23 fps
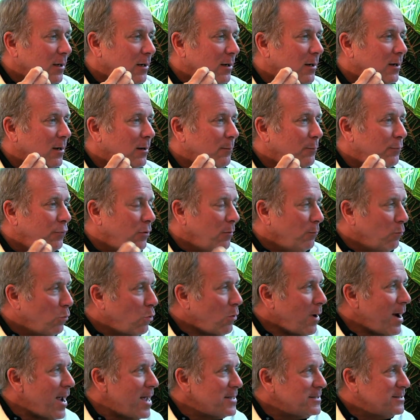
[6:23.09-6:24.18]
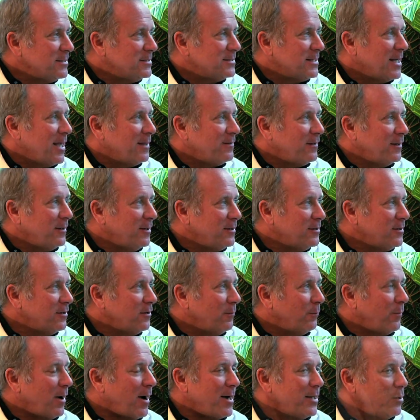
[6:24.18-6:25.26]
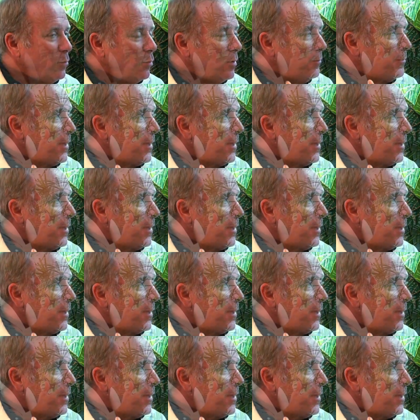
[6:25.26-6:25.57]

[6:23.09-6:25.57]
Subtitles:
put more astaxanthin into the body, we